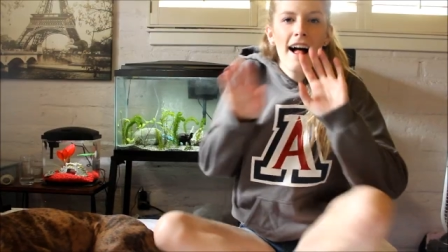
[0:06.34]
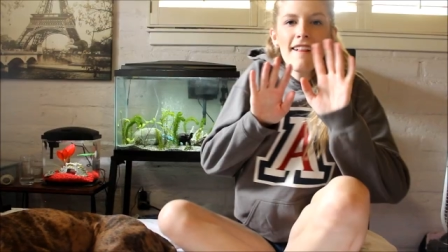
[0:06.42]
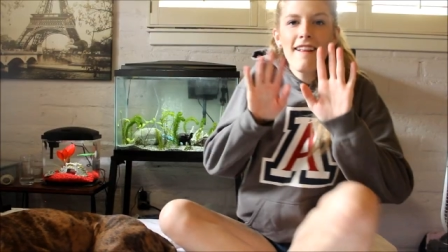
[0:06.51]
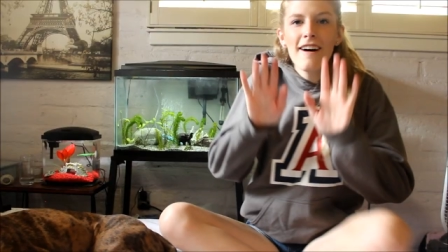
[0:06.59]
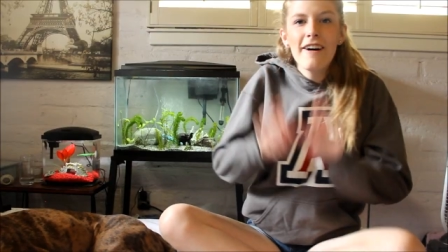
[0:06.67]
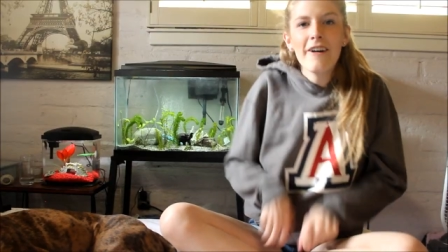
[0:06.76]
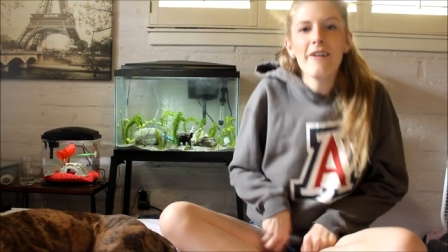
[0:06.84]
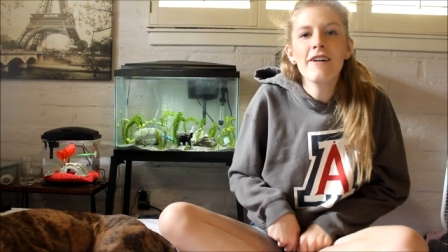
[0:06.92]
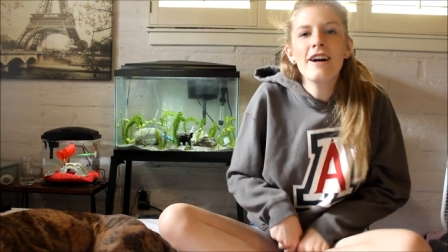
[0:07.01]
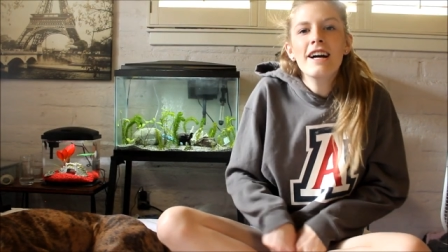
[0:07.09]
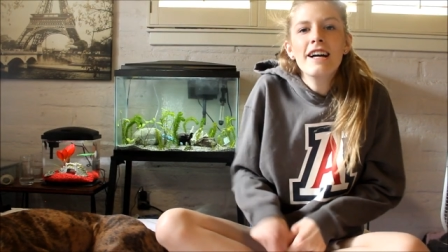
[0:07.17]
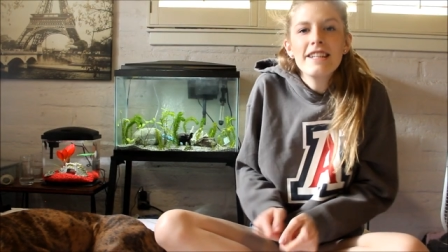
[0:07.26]
Hello!
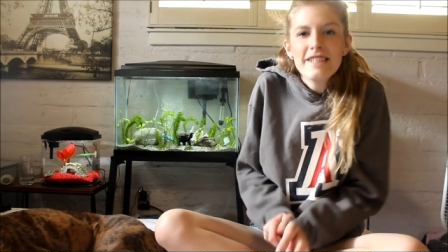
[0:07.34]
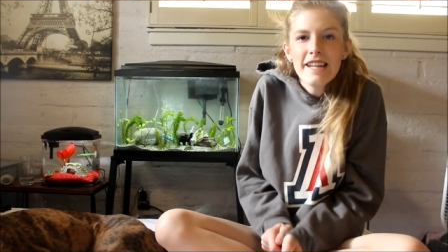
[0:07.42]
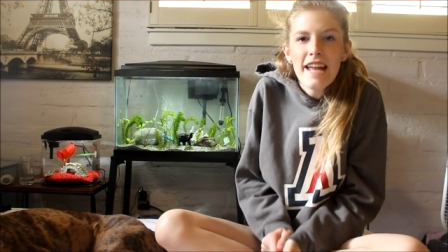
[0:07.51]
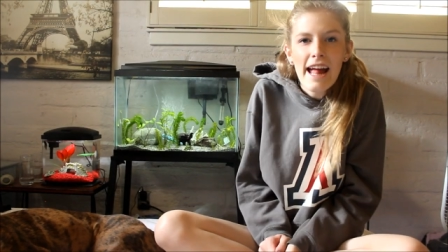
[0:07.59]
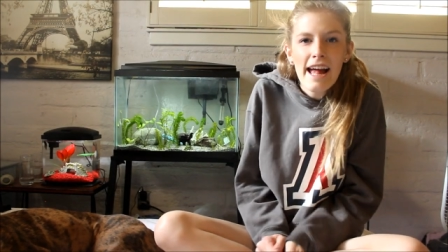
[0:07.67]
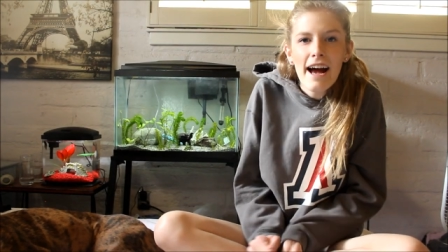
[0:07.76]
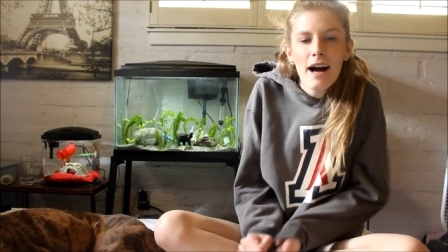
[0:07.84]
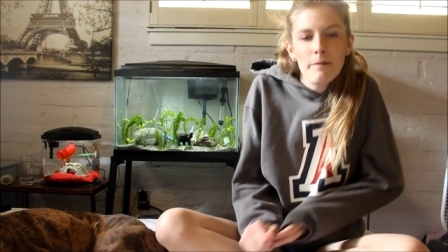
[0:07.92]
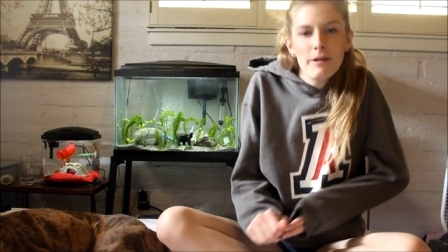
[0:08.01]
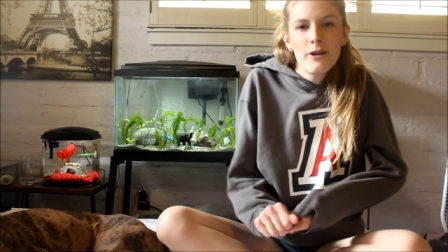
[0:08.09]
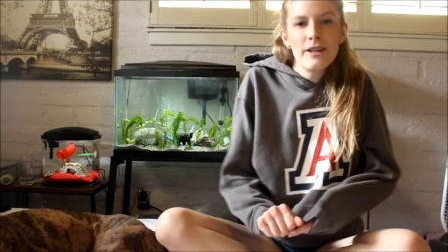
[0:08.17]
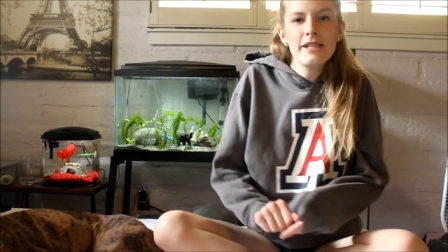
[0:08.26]
Today
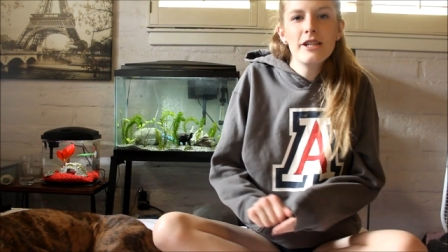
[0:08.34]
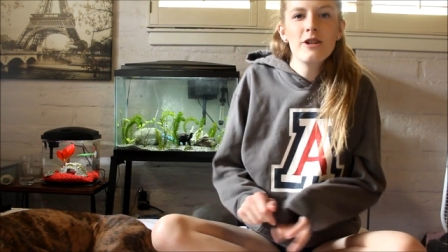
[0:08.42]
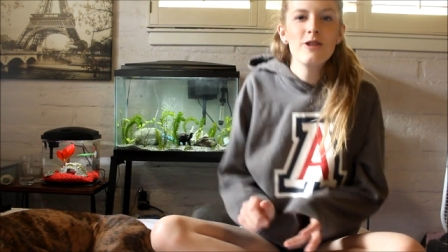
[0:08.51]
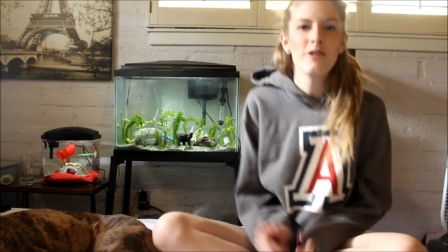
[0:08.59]
I'm going to do